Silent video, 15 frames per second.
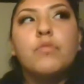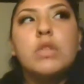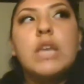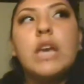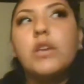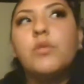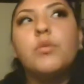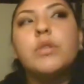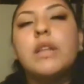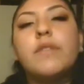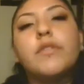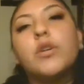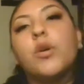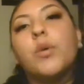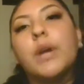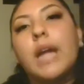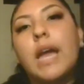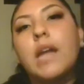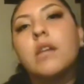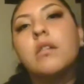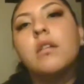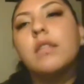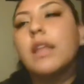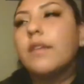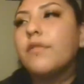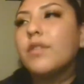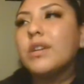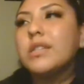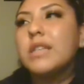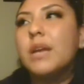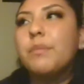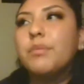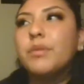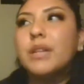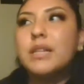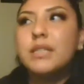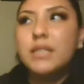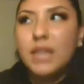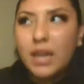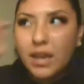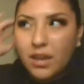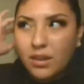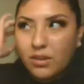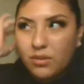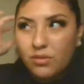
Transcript: you will never go again. Like for example, let's say